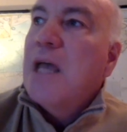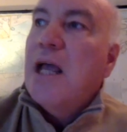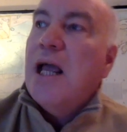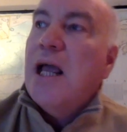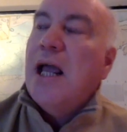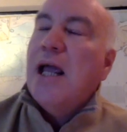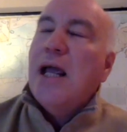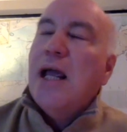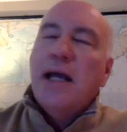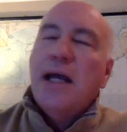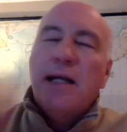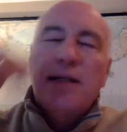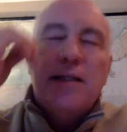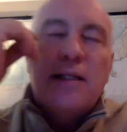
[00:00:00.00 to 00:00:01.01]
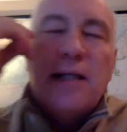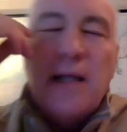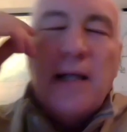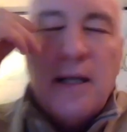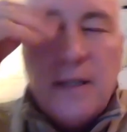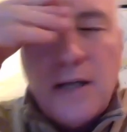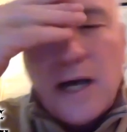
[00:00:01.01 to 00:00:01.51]
And
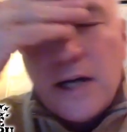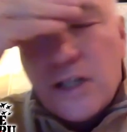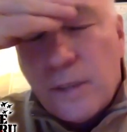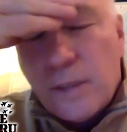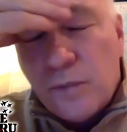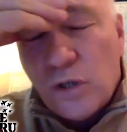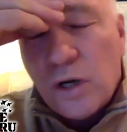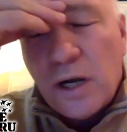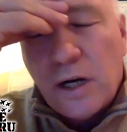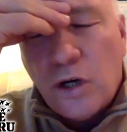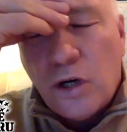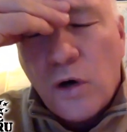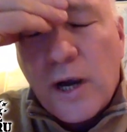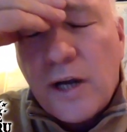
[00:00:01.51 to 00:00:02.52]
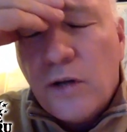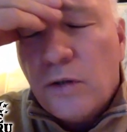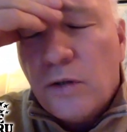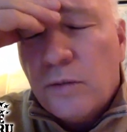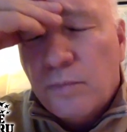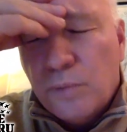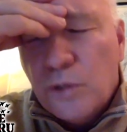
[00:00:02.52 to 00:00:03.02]
gosh, I'm trying,
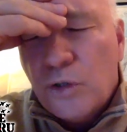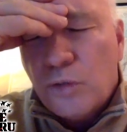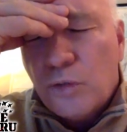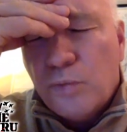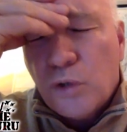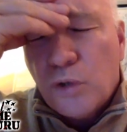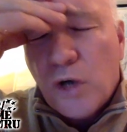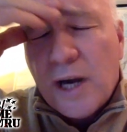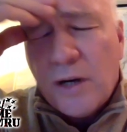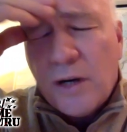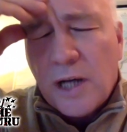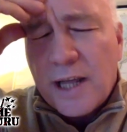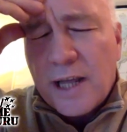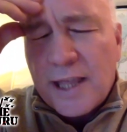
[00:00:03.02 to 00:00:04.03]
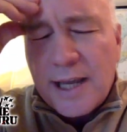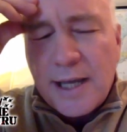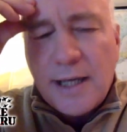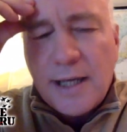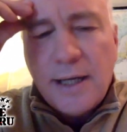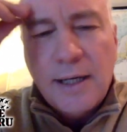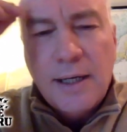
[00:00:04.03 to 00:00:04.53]
Bruce Crandall, I think,
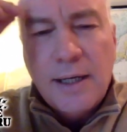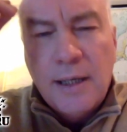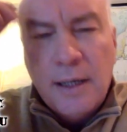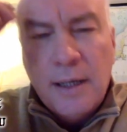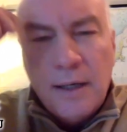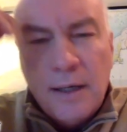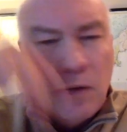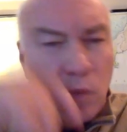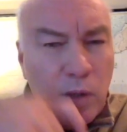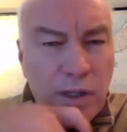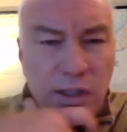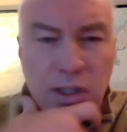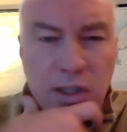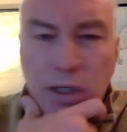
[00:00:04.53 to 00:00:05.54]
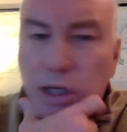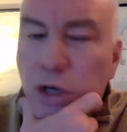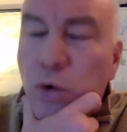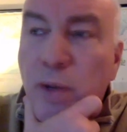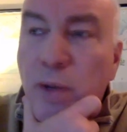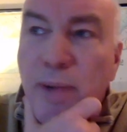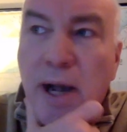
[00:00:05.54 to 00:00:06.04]
was the
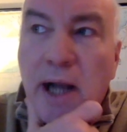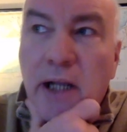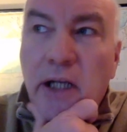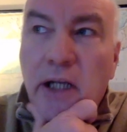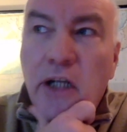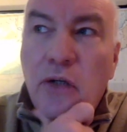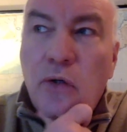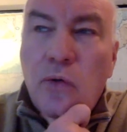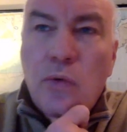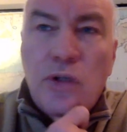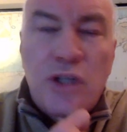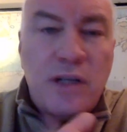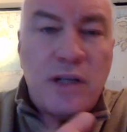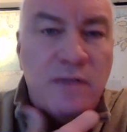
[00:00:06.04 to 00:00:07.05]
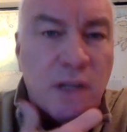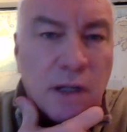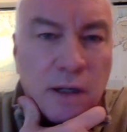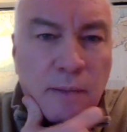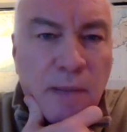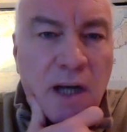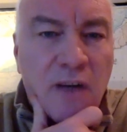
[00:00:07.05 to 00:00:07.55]
Huey pilot who received the
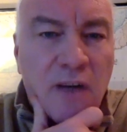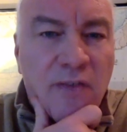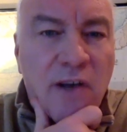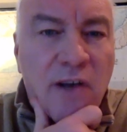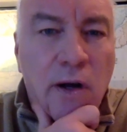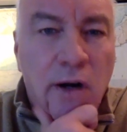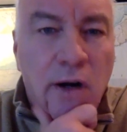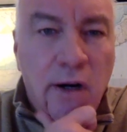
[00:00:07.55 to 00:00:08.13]
Medal of Honor